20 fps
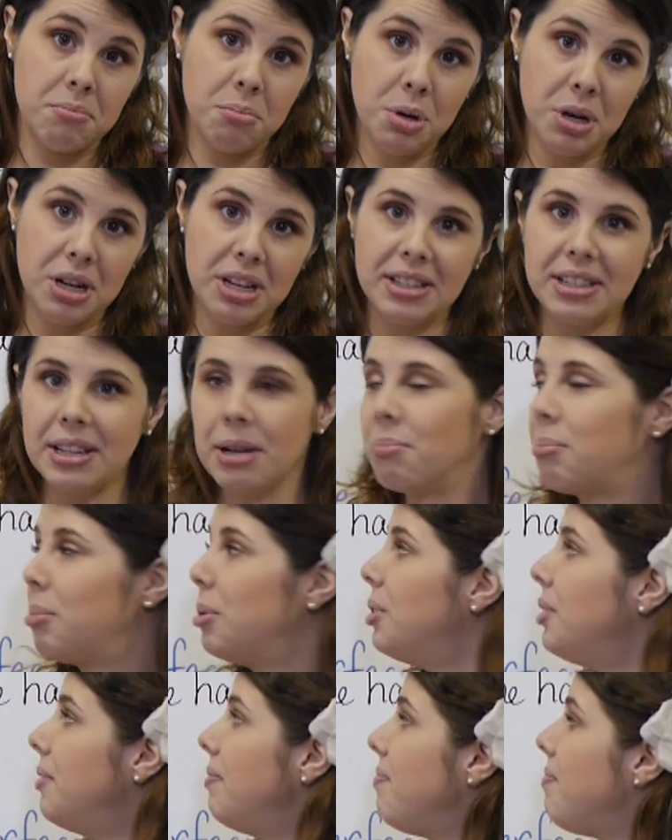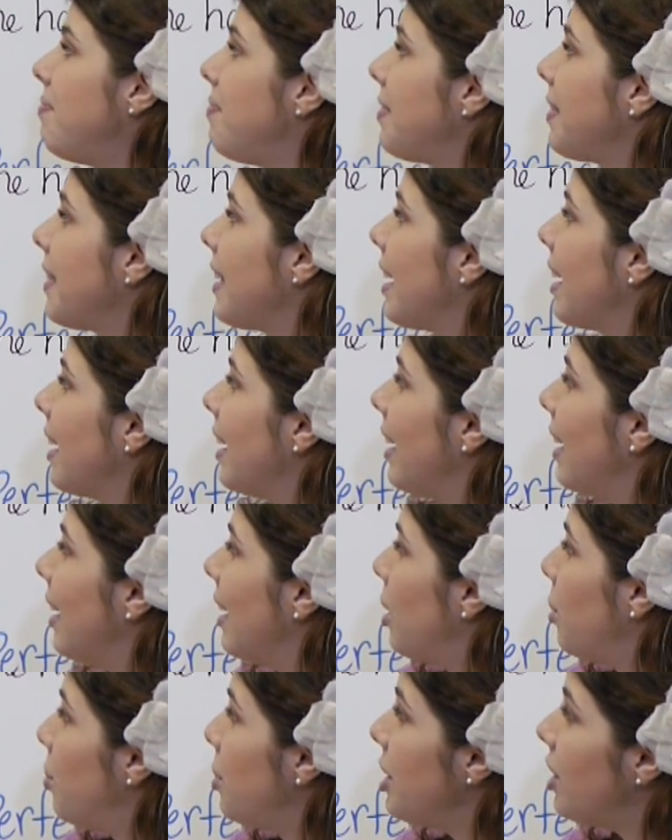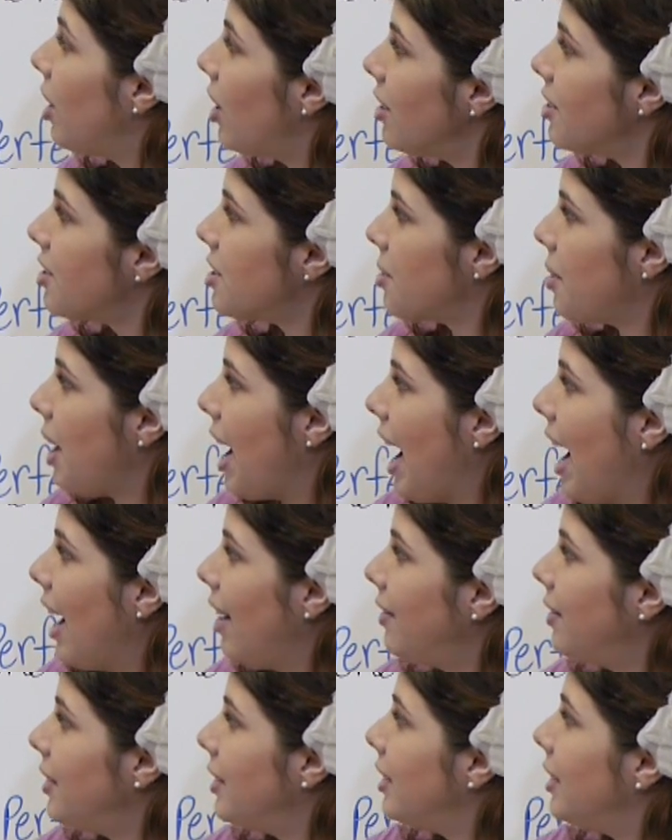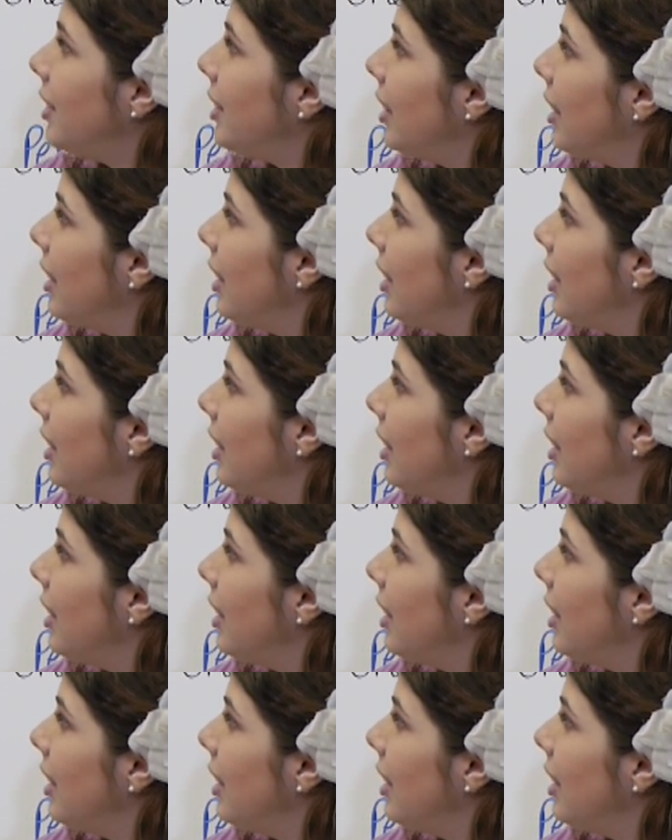Pretty simple. We also have,